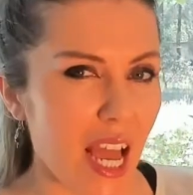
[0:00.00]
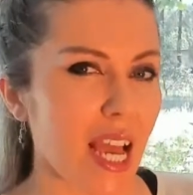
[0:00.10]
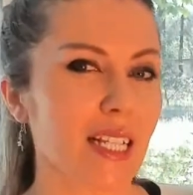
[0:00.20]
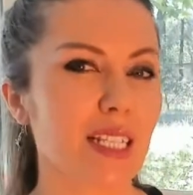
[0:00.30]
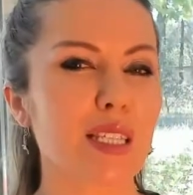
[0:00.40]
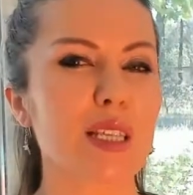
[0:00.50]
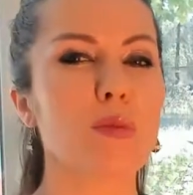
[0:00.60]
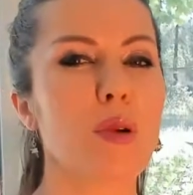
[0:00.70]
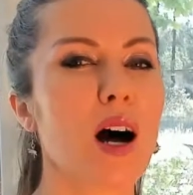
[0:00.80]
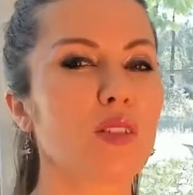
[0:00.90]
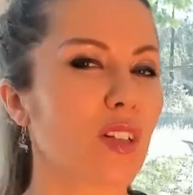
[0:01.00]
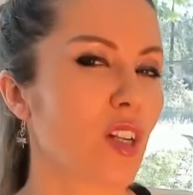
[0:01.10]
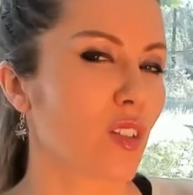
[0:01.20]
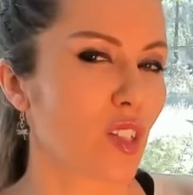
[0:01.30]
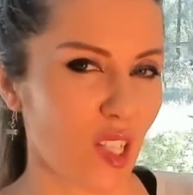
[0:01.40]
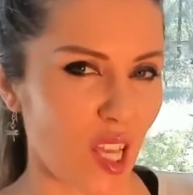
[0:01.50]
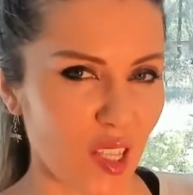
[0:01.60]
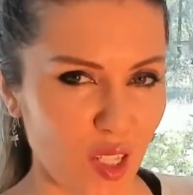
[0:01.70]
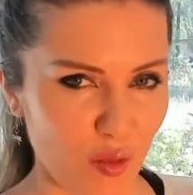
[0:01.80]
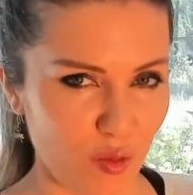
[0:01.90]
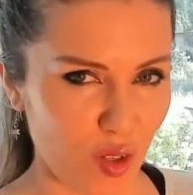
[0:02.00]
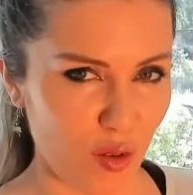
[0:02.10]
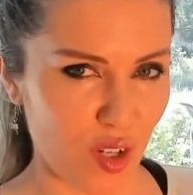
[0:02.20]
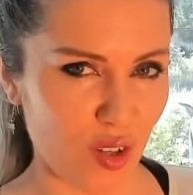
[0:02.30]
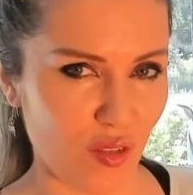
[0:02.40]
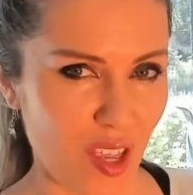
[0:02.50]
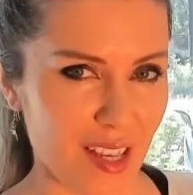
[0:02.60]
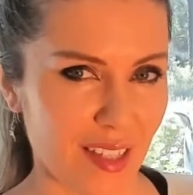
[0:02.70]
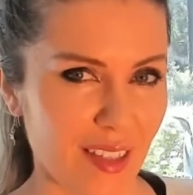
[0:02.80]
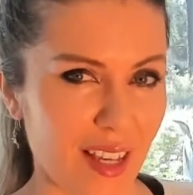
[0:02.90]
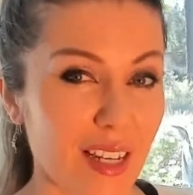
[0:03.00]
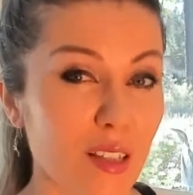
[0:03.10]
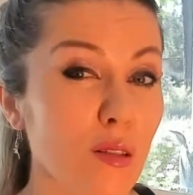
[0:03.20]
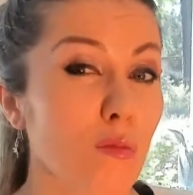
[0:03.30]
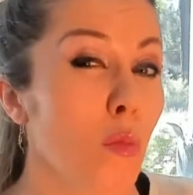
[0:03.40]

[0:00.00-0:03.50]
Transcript: It's about an understanding of Egyptian dance that is